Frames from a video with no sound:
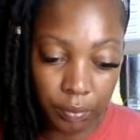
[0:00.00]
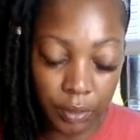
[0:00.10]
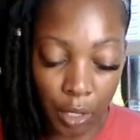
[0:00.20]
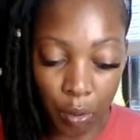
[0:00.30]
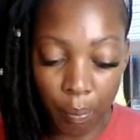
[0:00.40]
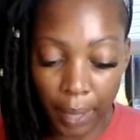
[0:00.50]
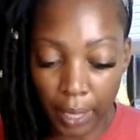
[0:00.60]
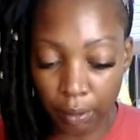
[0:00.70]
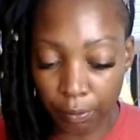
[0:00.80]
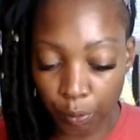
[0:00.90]
They go
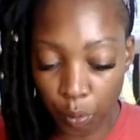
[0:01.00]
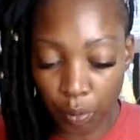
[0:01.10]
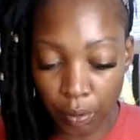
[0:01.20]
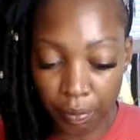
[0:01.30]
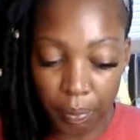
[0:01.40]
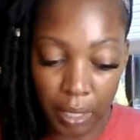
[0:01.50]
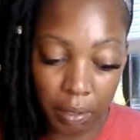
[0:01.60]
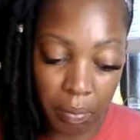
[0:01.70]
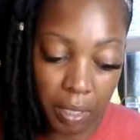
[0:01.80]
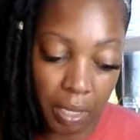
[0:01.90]
back and forth.
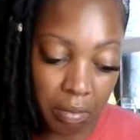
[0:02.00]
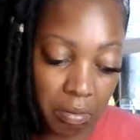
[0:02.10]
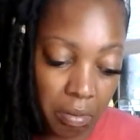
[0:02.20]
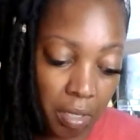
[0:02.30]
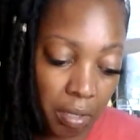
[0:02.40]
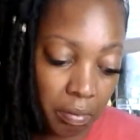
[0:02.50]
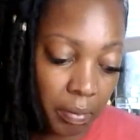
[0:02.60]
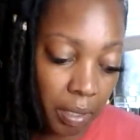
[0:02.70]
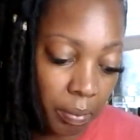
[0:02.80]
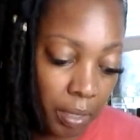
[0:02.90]
Maybe I shouldn't,
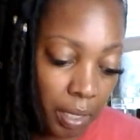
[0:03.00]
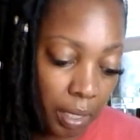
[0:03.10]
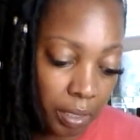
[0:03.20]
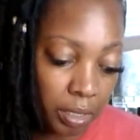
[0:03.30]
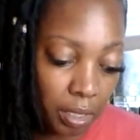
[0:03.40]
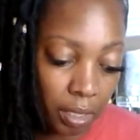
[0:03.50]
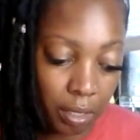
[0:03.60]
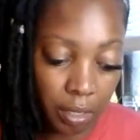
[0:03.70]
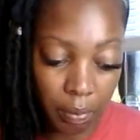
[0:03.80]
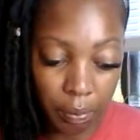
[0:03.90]
maybe I
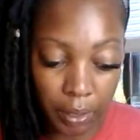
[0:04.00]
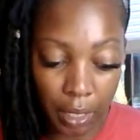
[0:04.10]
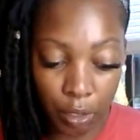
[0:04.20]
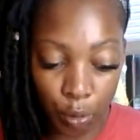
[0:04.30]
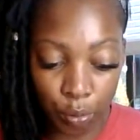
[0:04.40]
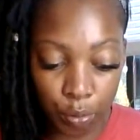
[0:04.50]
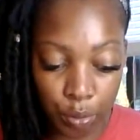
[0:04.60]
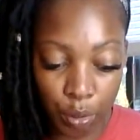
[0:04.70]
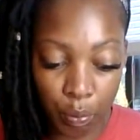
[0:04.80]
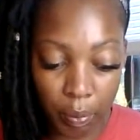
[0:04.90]
shouldn't, but they go through
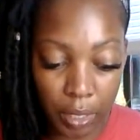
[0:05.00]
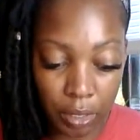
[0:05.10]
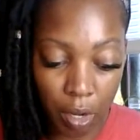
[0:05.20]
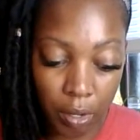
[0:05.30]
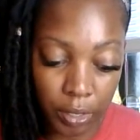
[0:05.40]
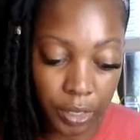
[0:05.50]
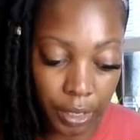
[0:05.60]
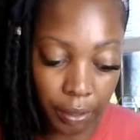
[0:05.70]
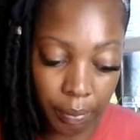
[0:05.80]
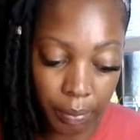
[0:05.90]
so much
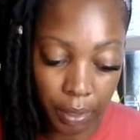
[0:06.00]
hardship.